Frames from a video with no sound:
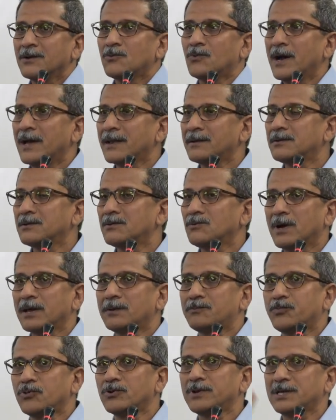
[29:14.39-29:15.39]
When,
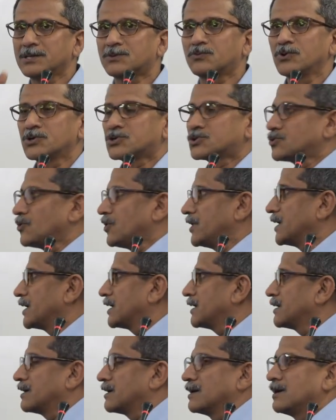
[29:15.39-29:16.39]
when Puneet was
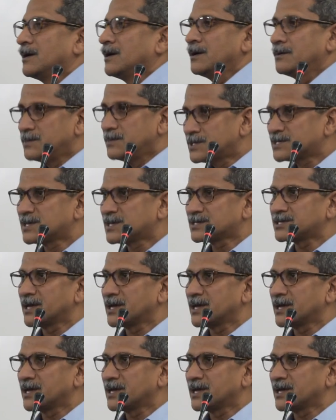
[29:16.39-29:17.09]
showing Mr.